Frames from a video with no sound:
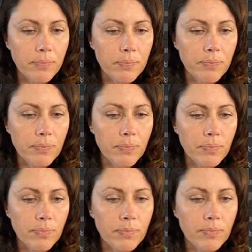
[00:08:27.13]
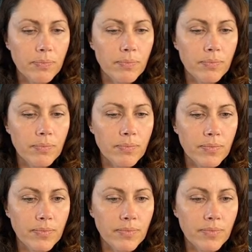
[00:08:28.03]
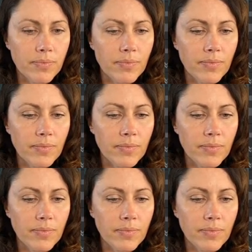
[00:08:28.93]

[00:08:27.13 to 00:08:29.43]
[no speech]